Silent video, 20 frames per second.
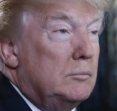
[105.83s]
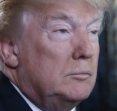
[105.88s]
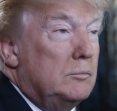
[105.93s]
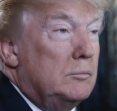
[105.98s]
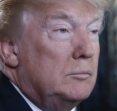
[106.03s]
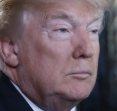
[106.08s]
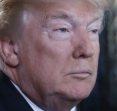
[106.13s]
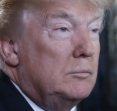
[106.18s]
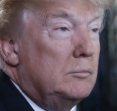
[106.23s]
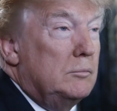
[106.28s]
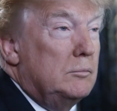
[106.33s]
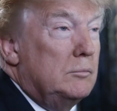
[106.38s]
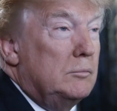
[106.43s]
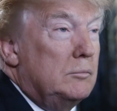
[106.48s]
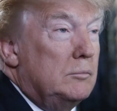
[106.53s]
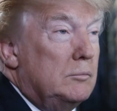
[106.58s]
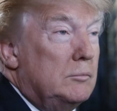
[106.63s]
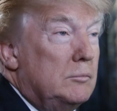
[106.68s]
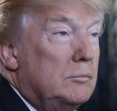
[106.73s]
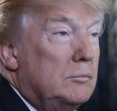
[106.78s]

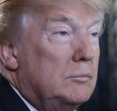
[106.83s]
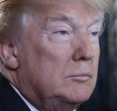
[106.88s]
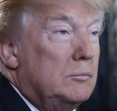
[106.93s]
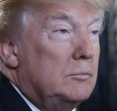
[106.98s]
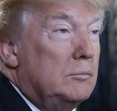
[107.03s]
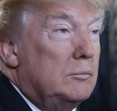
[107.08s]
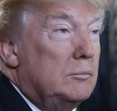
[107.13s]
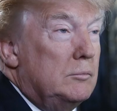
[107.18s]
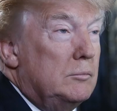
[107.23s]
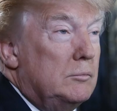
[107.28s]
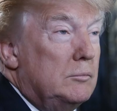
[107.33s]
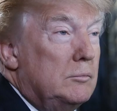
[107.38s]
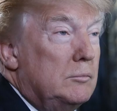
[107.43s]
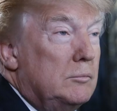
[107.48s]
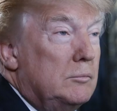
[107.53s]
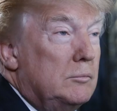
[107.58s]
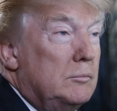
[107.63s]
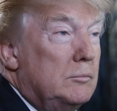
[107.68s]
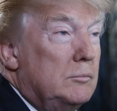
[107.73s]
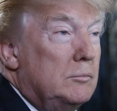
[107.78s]

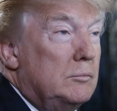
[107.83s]
(silence)